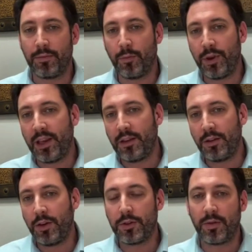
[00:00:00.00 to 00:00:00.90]
And we
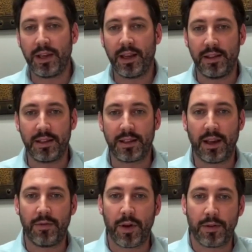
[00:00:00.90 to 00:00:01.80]
usually get
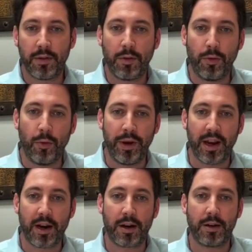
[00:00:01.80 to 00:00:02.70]
deceived at who
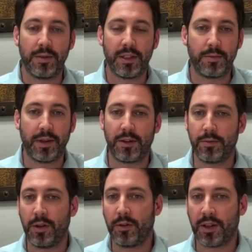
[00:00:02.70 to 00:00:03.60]
we are just
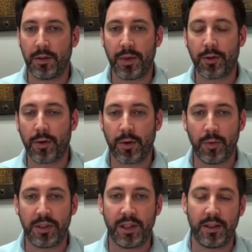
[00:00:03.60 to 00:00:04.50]
because we look at the mirror
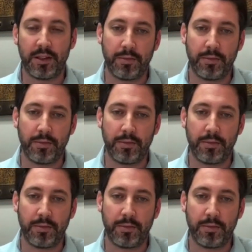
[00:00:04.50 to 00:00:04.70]
and we see